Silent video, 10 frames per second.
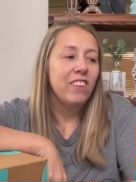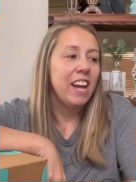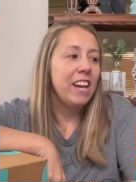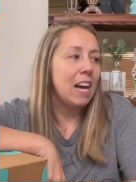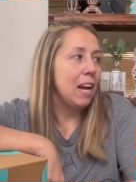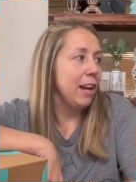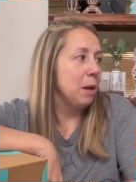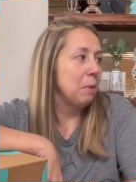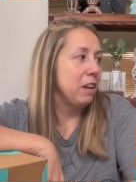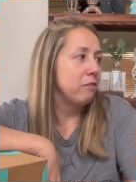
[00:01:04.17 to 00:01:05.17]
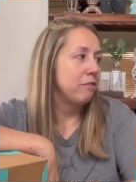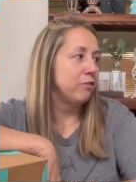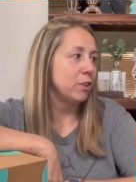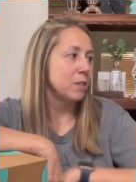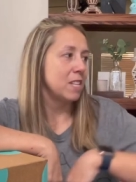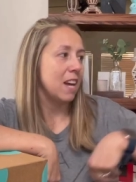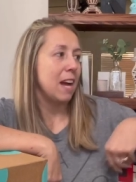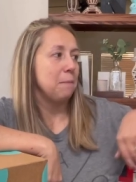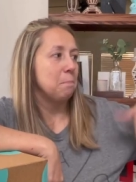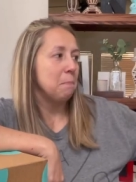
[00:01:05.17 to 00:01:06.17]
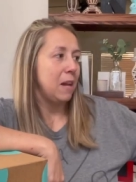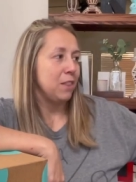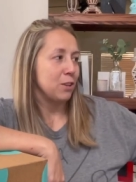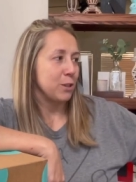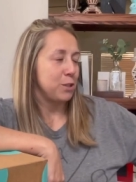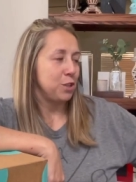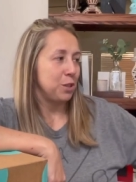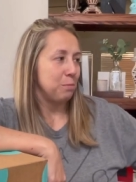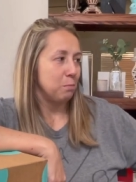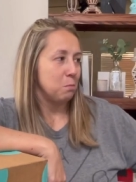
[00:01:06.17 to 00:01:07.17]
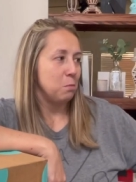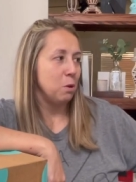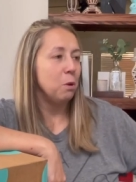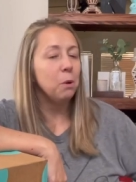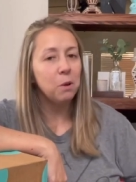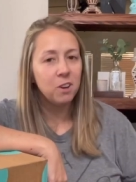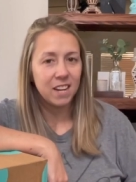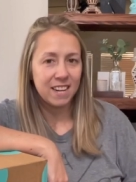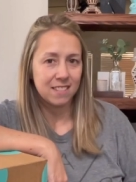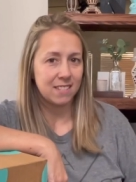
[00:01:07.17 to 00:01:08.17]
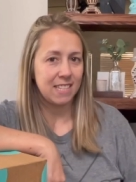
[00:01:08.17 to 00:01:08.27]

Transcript: And I am a full time mother to the moodiest